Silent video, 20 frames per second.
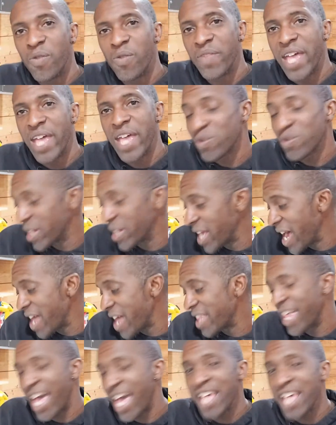That's what
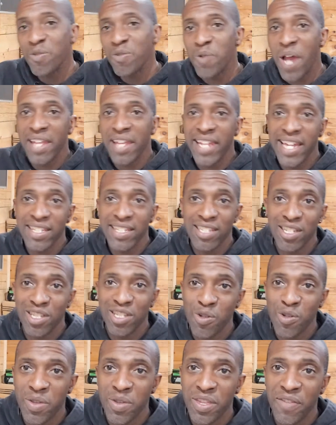I'd like to
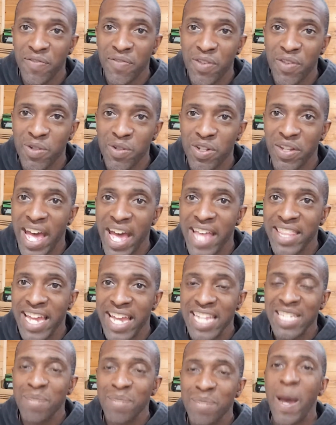do in the future. That
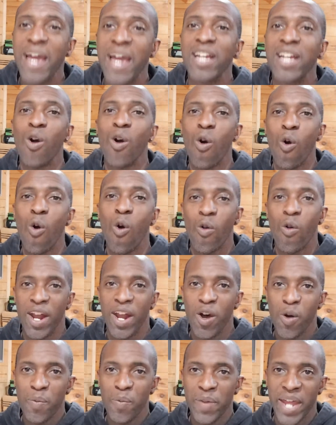is my goal that I
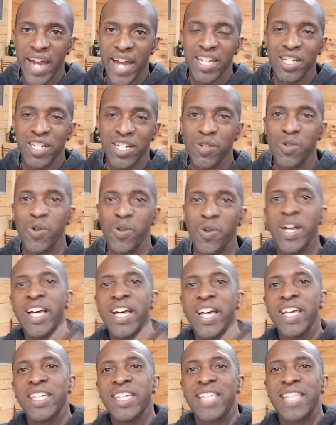hope that I can do.
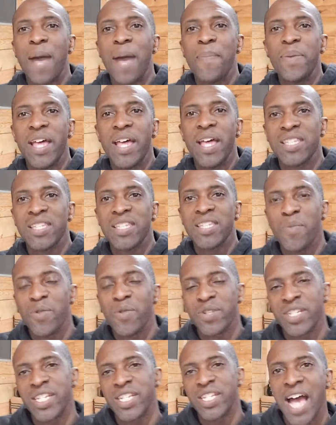Stop in at
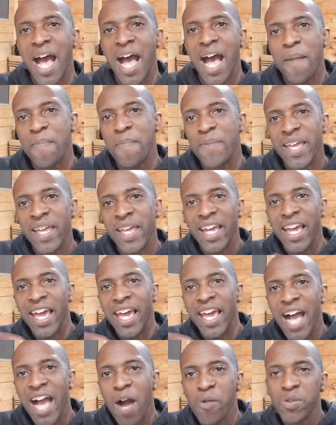someone's shop,
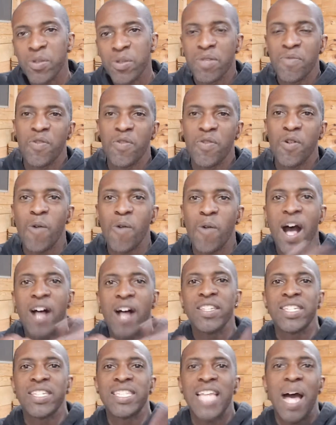hang out with them for a while.
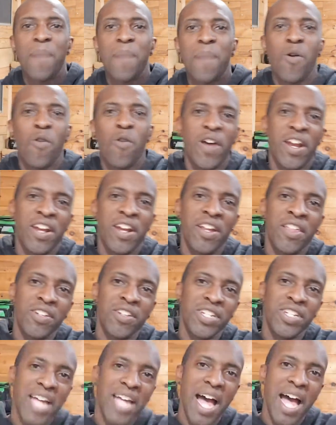Stop over at another
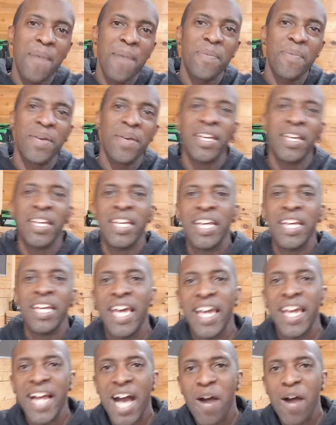shop,
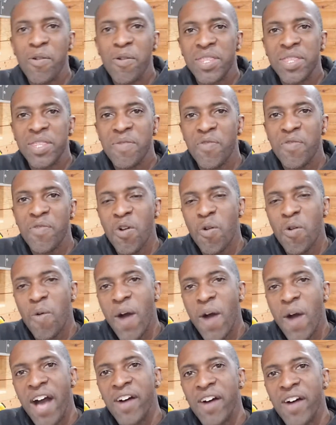hang out with them for a
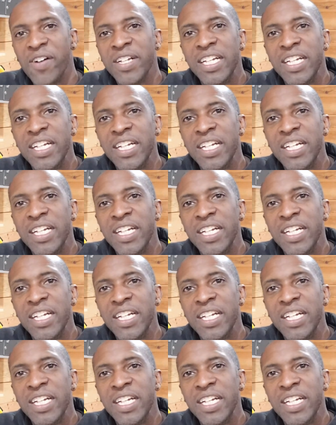while.